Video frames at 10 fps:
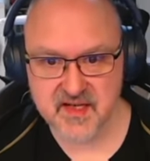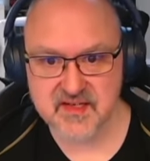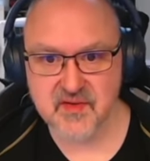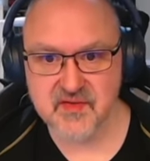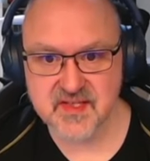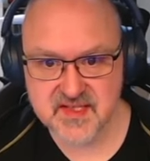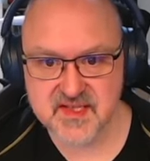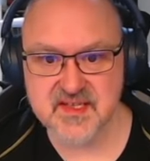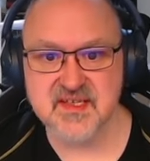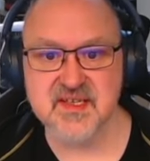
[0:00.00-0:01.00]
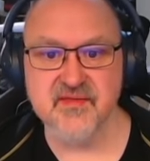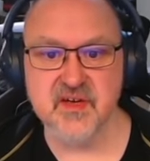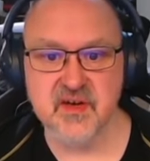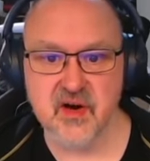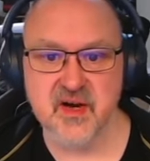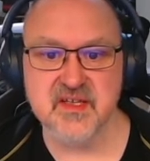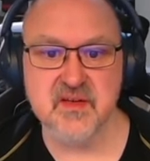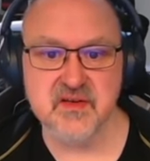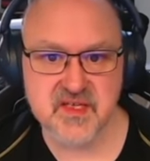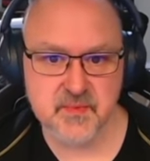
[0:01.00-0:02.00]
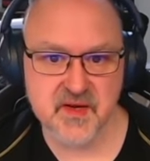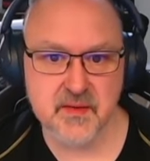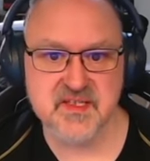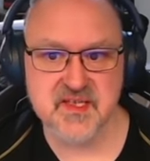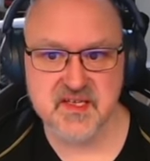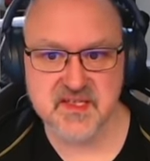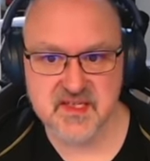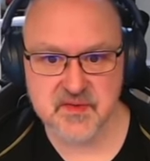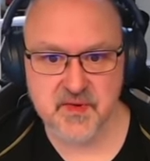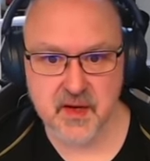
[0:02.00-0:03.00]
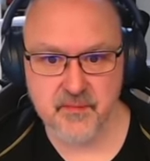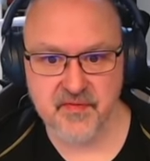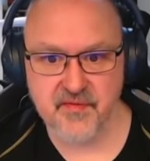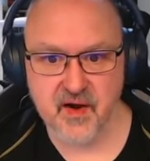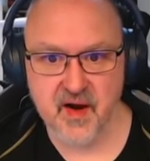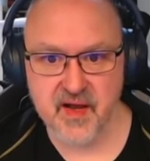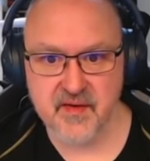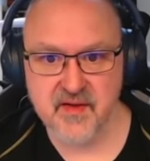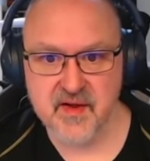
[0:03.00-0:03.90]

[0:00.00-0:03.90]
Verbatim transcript: So this is a 7, 9. So this becomes 6, this becomes 5.